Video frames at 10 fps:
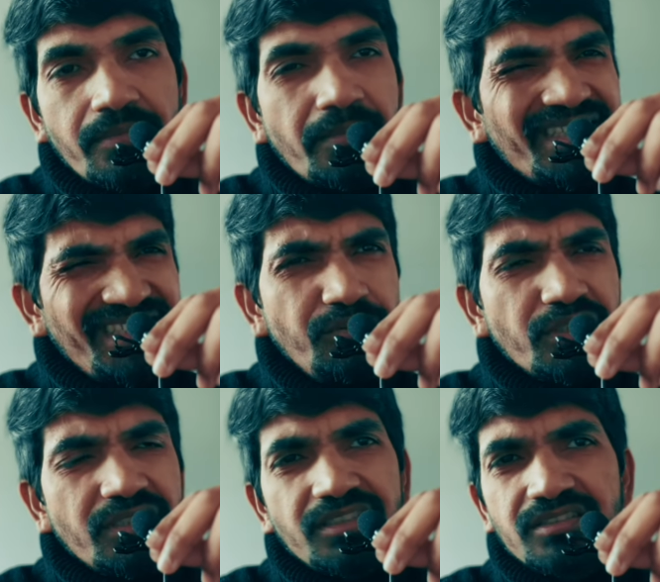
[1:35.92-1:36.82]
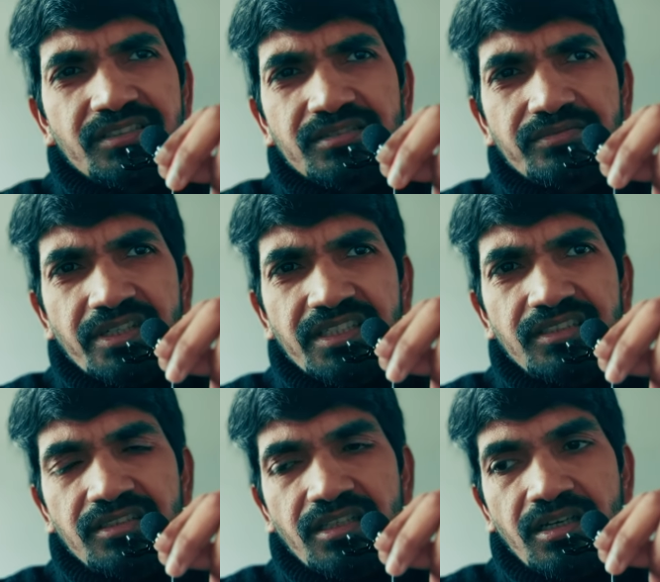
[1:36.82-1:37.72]
But anyway, it is
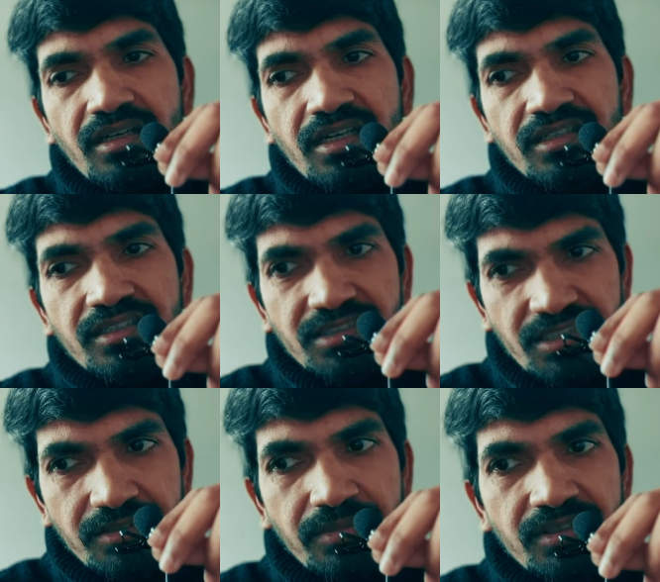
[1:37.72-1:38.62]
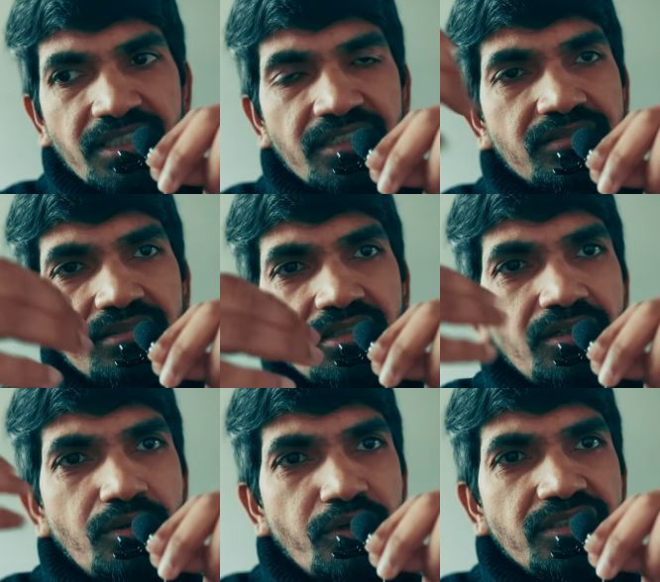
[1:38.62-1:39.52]
very understandable that
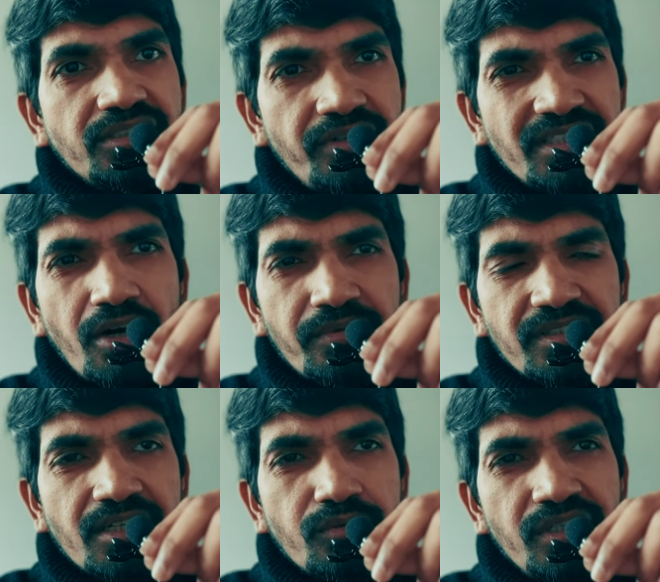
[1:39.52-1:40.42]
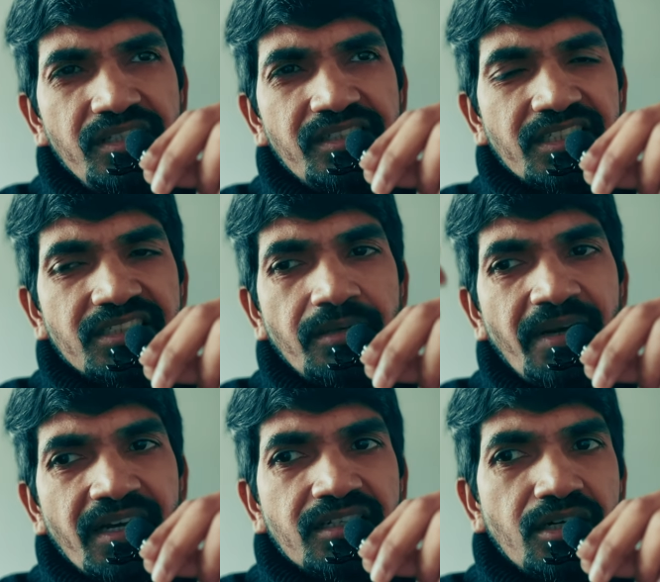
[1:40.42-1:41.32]
when the visa officer will check the
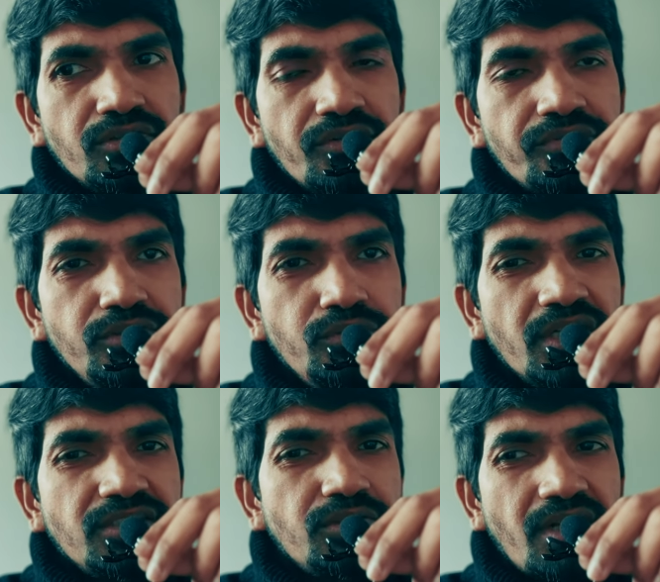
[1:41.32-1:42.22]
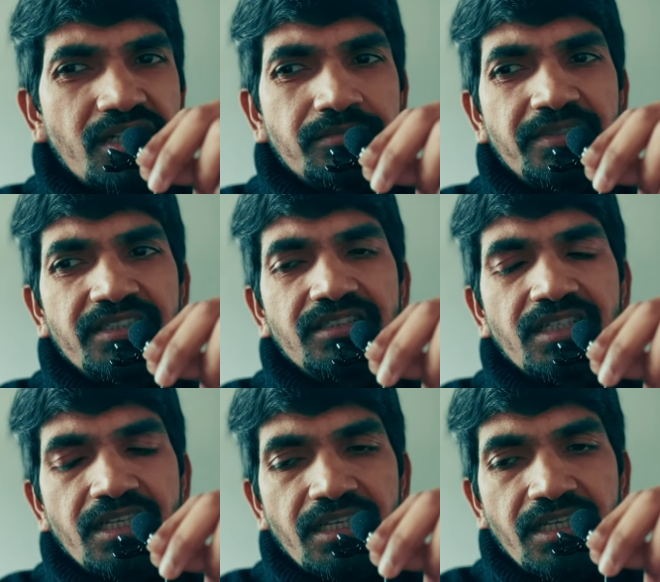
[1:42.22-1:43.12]
background of you and your husband,
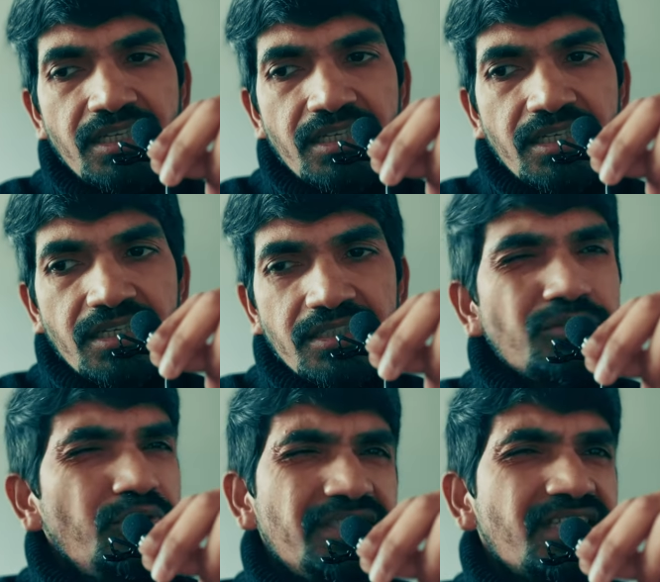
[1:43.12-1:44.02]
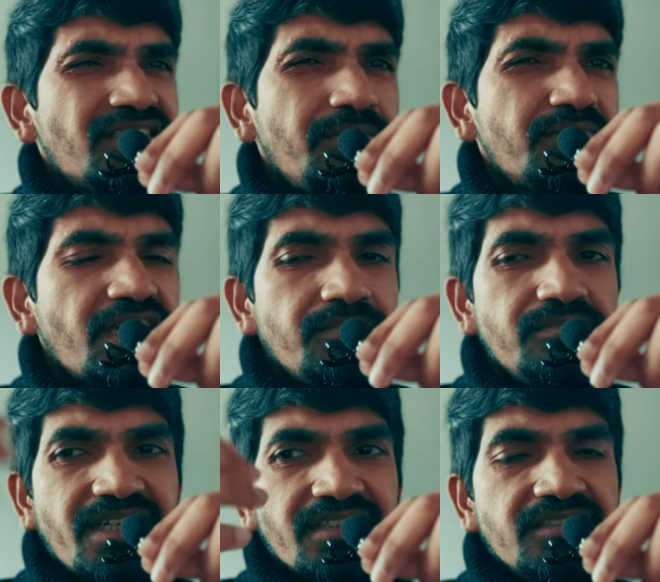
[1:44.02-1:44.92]
it will take some
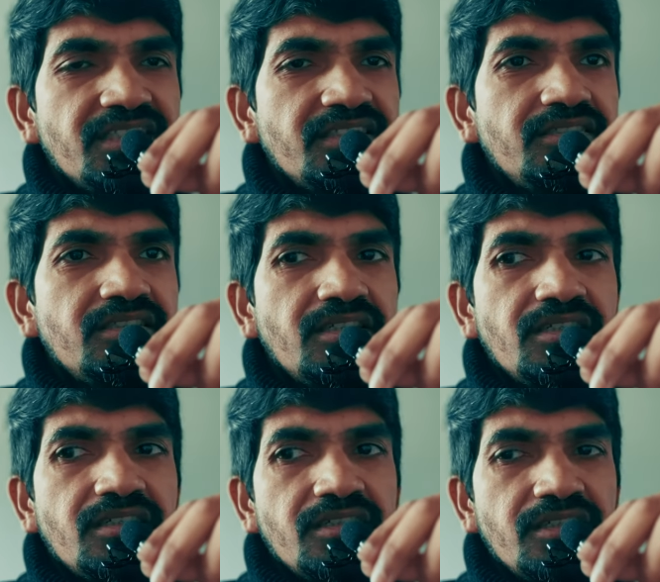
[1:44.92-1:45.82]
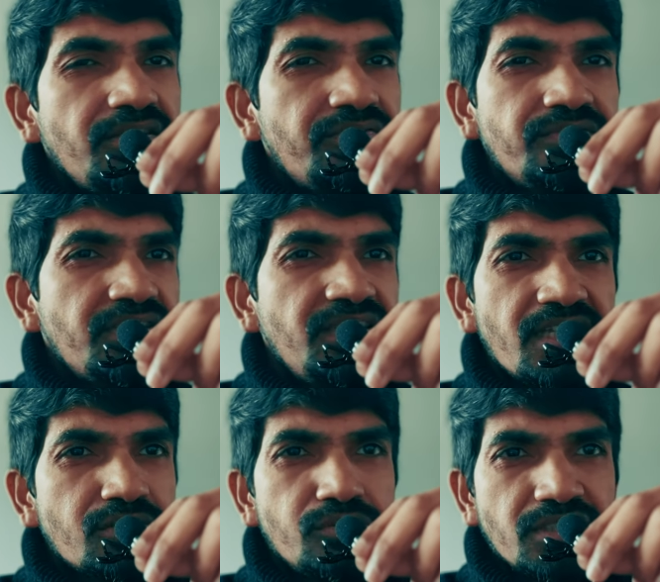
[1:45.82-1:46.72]
time rather than if he
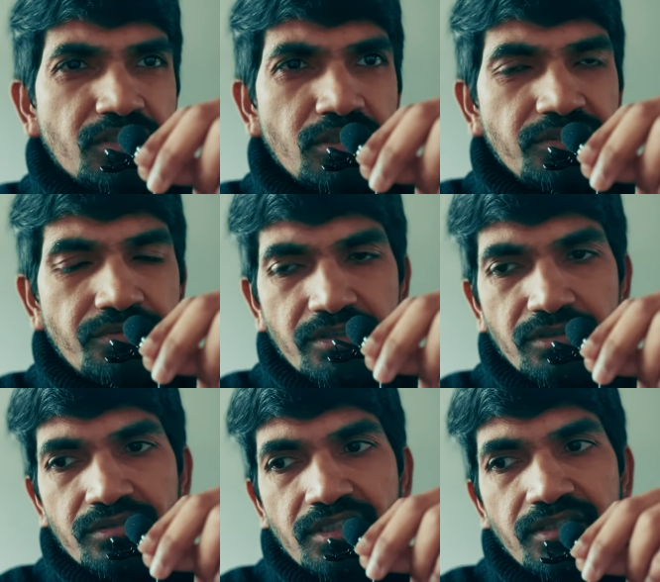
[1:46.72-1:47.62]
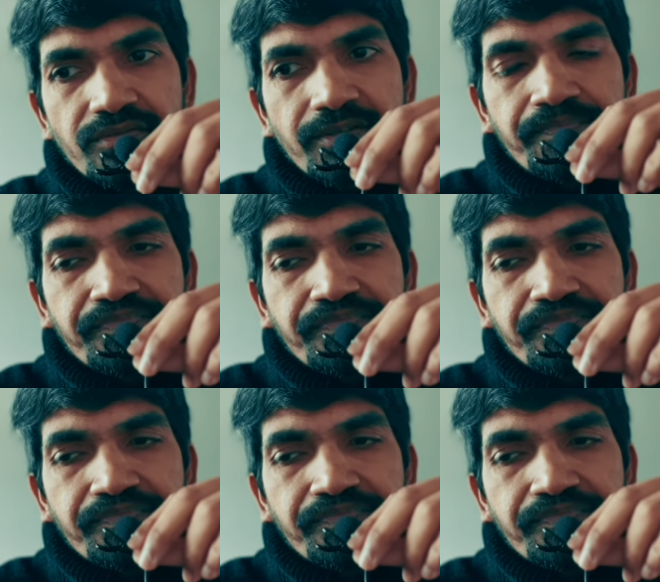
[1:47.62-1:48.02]
has to check only for yourself.